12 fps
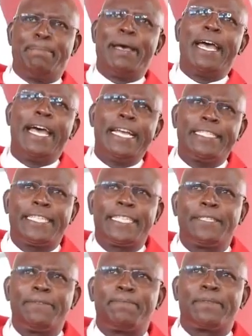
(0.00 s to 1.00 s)
But
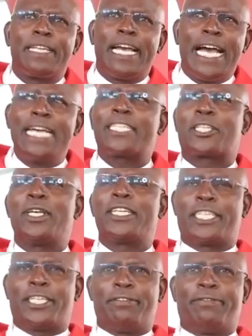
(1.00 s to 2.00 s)
ask
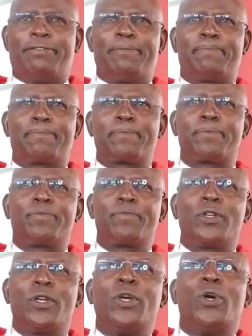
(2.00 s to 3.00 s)
yourself,
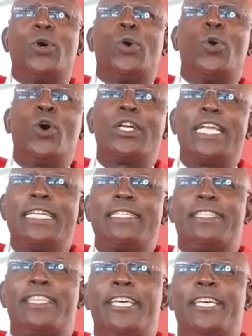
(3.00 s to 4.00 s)
what
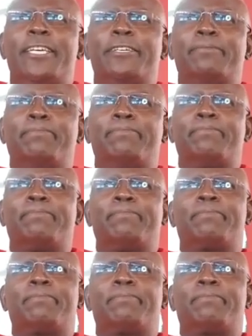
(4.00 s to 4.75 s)
does the